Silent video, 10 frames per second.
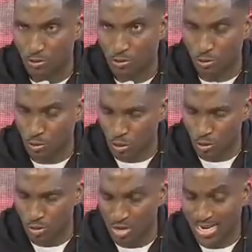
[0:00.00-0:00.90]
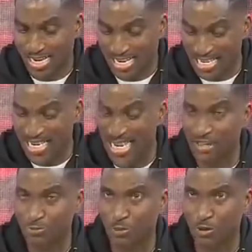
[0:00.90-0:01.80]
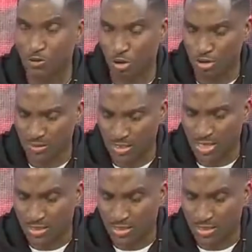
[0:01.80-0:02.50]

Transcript: Two, create products.